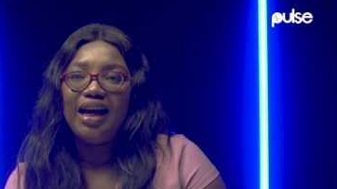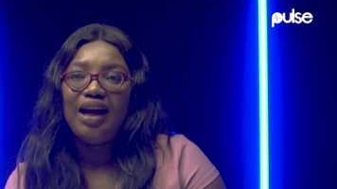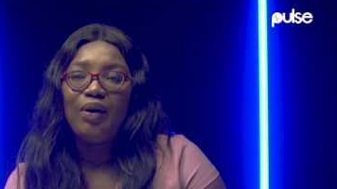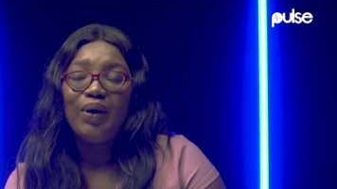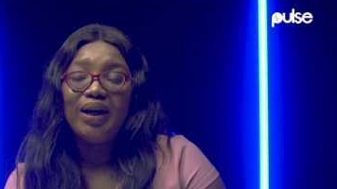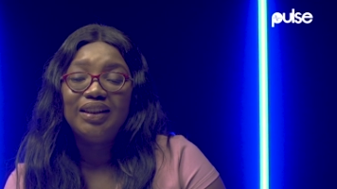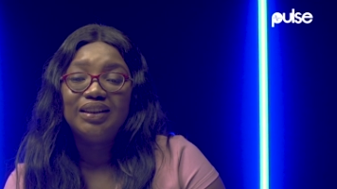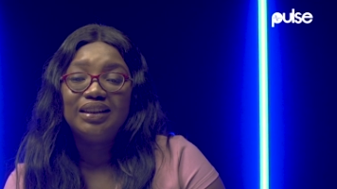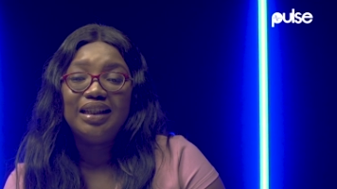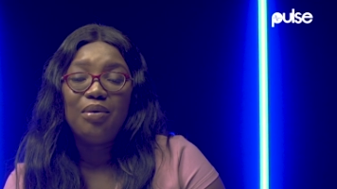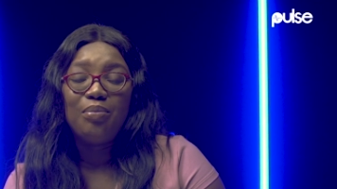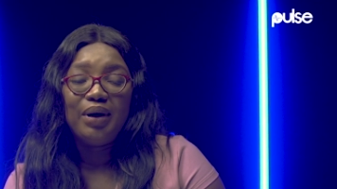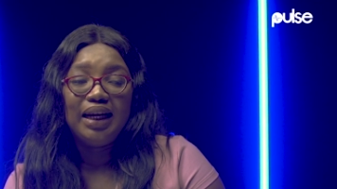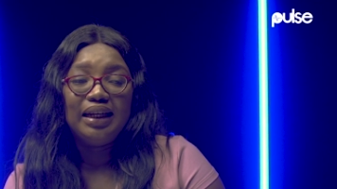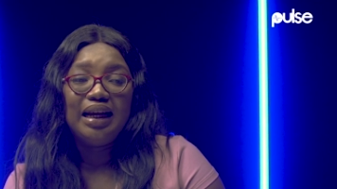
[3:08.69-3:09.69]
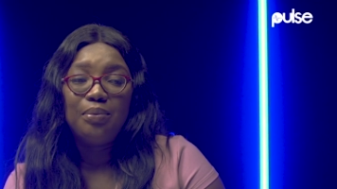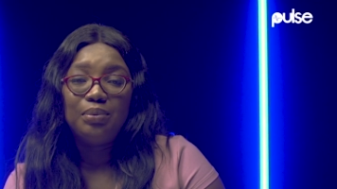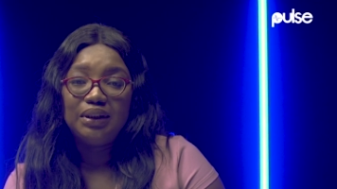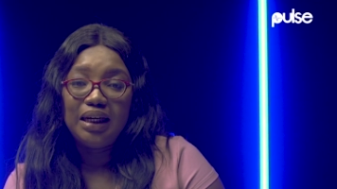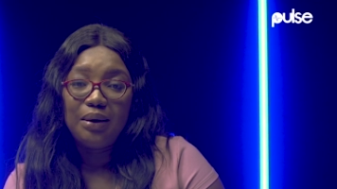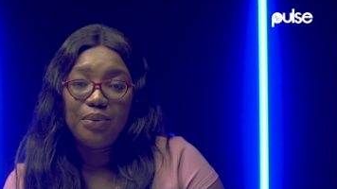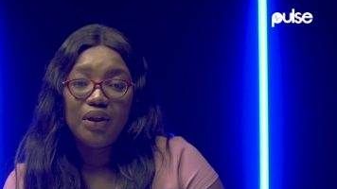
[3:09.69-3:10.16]
I had to start buying
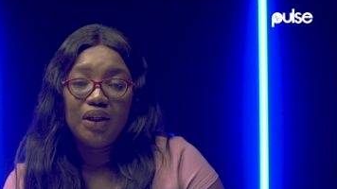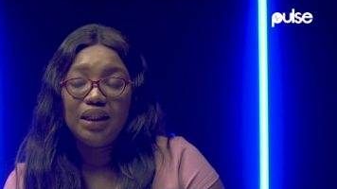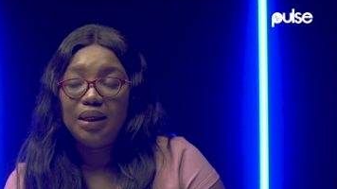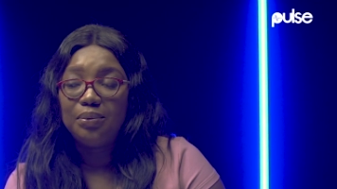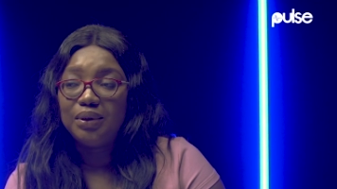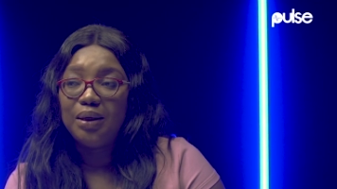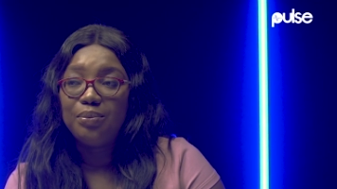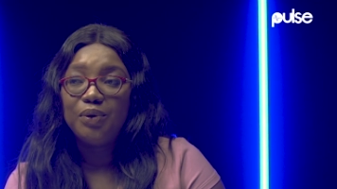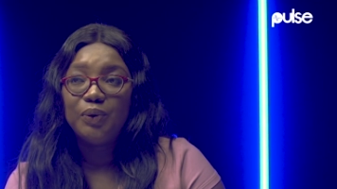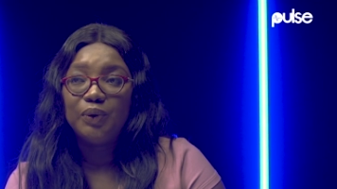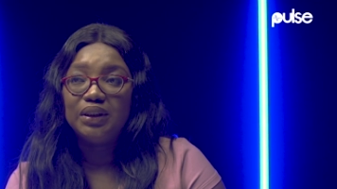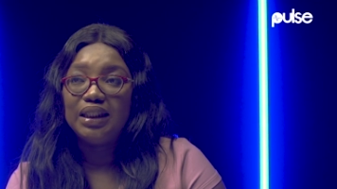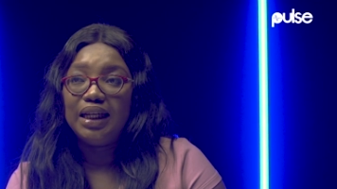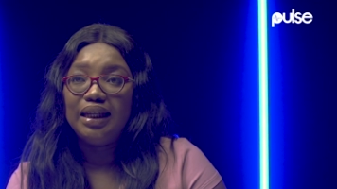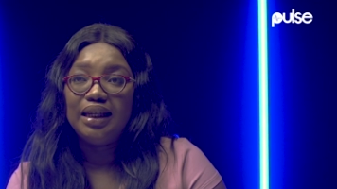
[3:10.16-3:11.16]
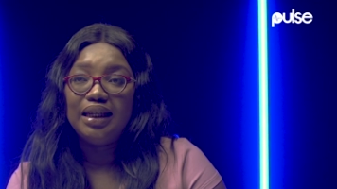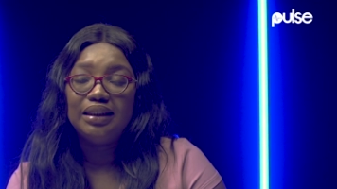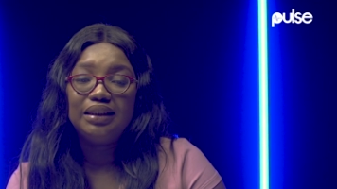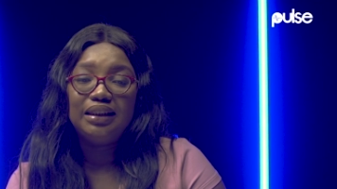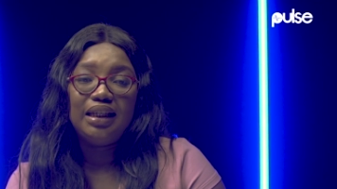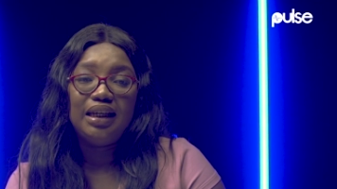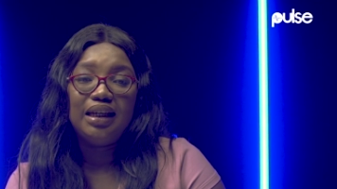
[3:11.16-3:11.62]
Aptamil, and Aptamil was like
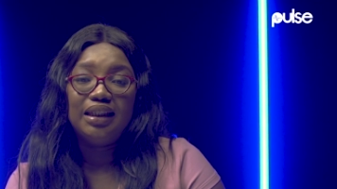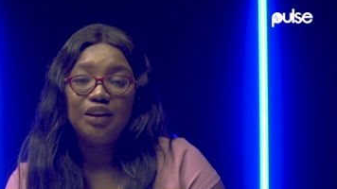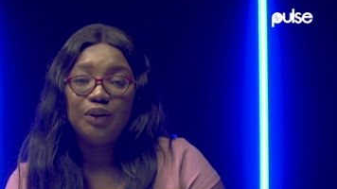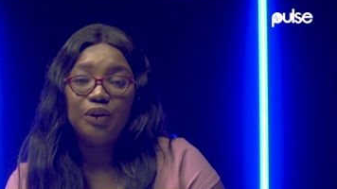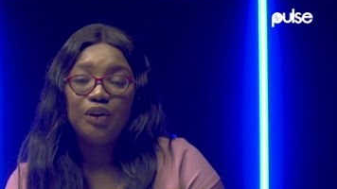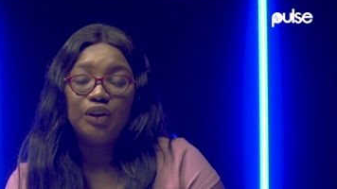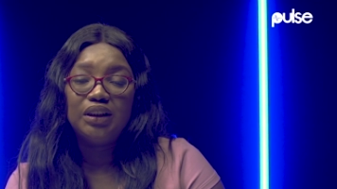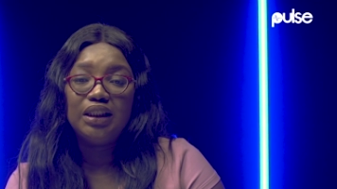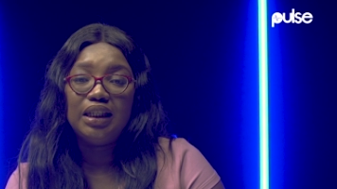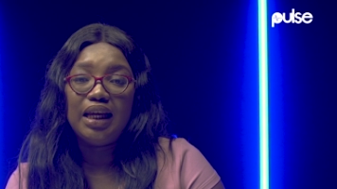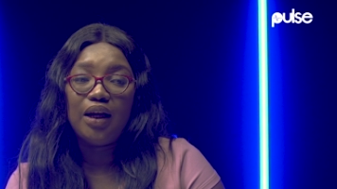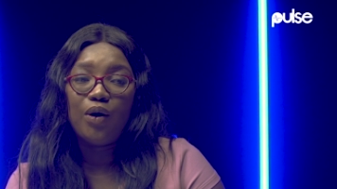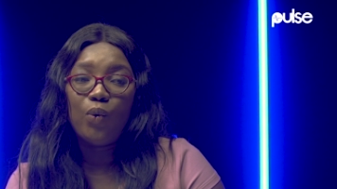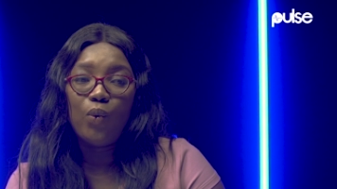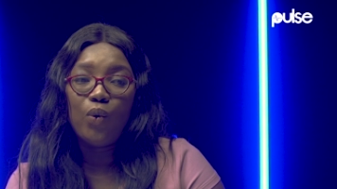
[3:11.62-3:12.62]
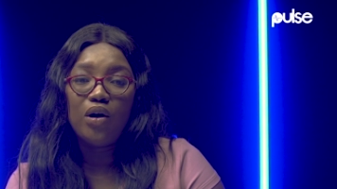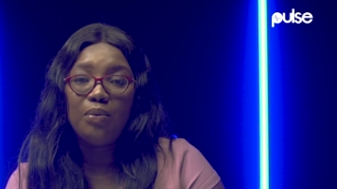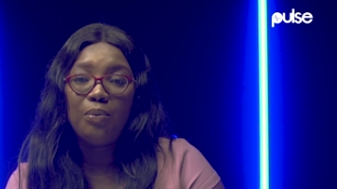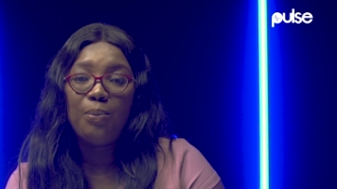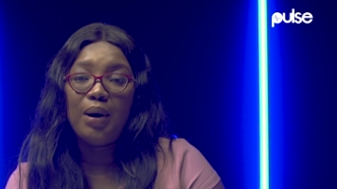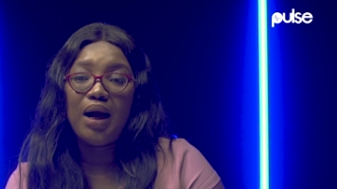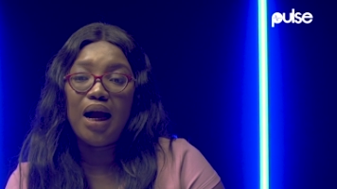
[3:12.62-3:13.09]
eight K, and she was using like
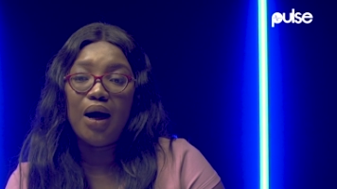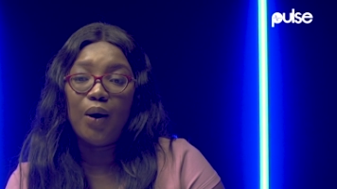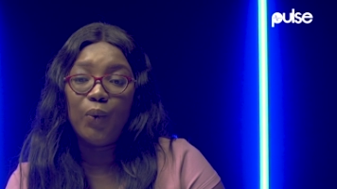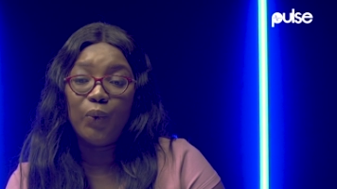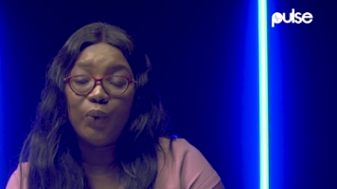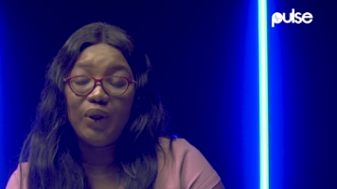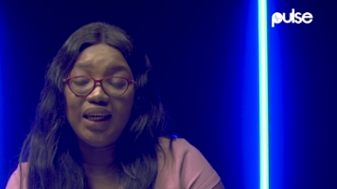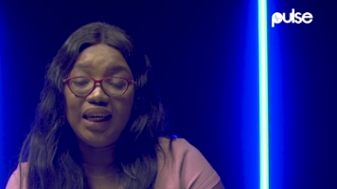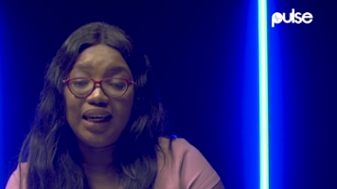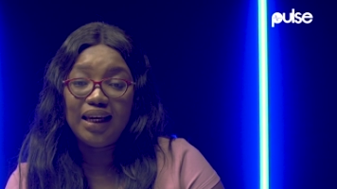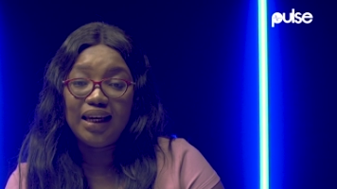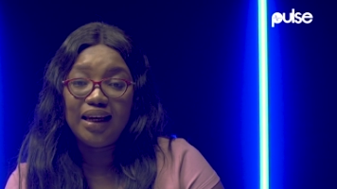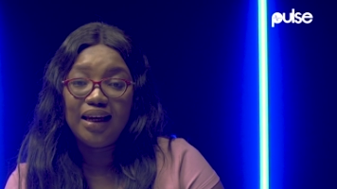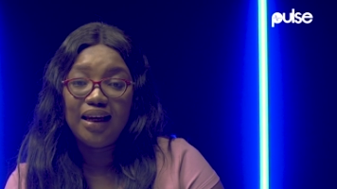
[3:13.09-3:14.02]
one per week.